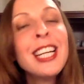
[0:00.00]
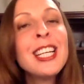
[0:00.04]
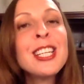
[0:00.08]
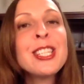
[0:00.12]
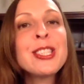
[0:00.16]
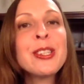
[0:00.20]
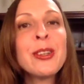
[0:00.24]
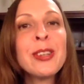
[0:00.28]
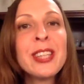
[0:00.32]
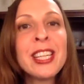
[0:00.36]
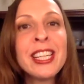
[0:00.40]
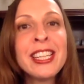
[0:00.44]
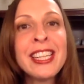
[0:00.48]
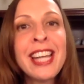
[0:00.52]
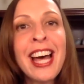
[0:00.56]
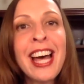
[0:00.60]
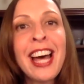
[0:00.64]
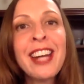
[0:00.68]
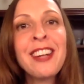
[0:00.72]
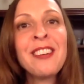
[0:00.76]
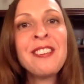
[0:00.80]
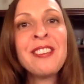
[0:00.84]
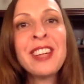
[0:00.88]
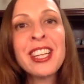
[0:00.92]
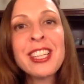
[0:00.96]
So then
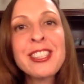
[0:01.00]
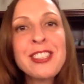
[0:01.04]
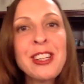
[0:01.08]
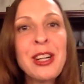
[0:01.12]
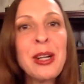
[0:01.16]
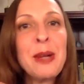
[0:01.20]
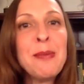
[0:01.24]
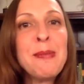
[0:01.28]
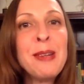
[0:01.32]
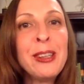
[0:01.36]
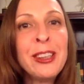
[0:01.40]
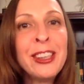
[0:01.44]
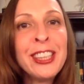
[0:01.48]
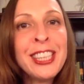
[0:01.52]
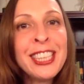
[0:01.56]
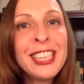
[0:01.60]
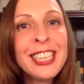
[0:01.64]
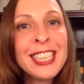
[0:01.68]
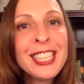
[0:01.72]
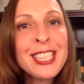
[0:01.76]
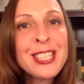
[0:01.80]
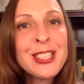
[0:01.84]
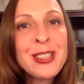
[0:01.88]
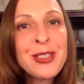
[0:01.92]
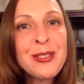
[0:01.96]
that affects our
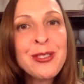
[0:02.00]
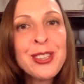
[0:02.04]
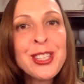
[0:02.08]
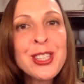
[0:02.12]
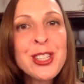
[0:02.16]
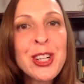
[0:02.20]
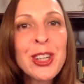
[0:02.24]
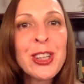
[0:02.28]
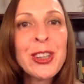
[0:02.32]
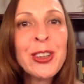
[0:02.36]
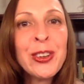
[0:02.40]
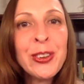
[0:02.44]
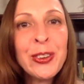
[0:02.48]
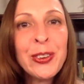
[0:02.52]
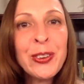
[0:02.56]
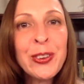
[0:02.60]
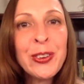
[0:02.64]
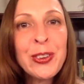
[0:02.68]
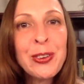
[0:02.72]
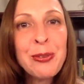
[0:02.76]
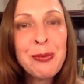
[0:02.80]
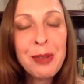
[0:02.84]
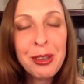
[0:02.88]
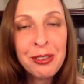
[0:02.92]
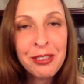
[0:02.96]
ability to reach our
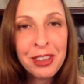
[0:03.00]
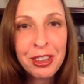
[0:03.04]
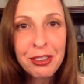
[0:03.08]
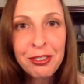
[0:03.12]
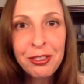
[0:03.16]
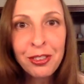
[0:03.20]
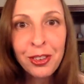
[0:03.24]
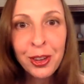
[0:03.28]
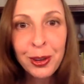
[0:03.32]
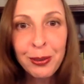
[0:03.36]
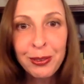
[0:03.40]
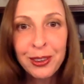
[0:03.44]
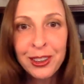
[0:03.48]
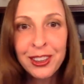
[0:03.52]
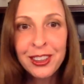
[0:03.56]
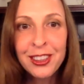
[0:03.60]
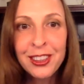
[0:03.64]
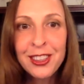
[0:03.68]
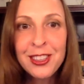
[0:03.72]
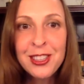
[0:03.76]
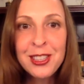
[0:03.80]
goals moving forward.